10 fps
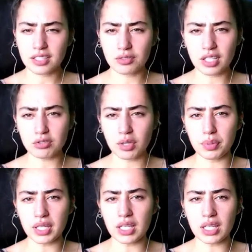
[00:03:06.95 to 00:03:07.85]
can't do that to
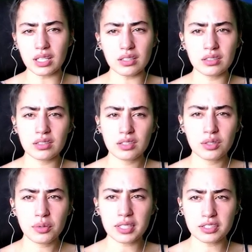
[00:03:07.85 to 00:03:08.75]
Embiid.
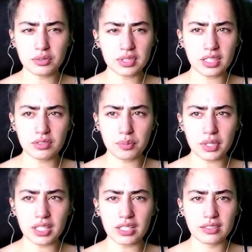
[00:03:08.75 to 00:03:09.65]
Why is he doing that to
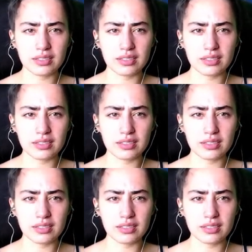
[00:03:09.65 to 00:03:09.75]
Embiid?